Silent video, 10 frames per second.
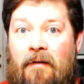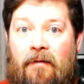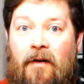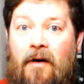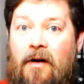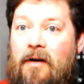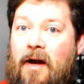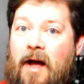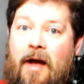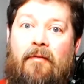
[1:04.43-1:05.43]
vlog
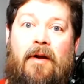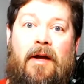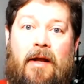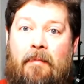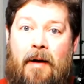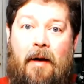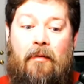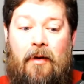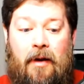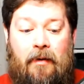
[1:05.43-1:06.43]
and read and Bible
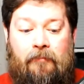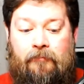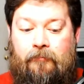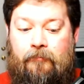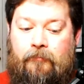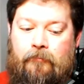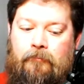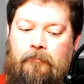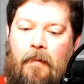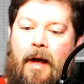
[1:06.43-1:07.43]
reading.
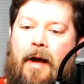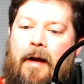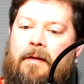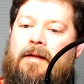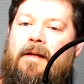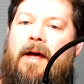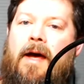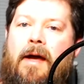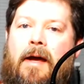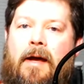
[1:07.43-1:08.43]
And
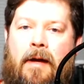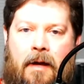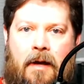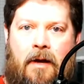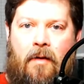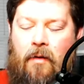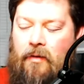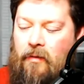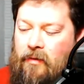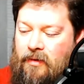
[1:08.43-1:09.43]
today we are
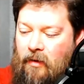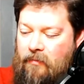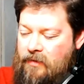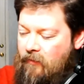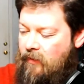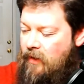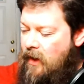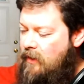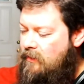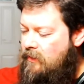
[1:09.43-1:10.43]
doing Psalm
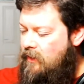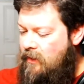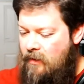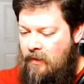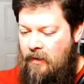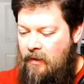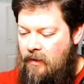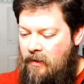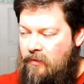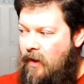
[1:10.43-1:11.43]
78.
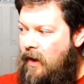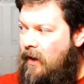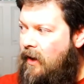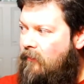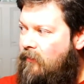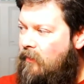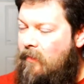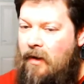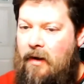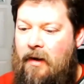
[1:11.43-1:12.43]
So hang out for a
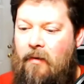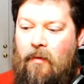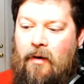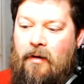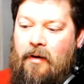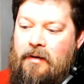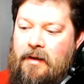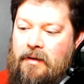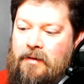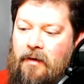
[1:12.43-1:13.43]
minute here. We're going to
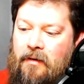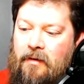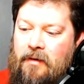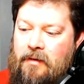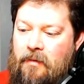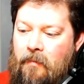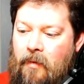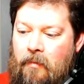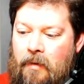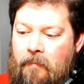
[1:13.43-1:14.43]
get started just a moment.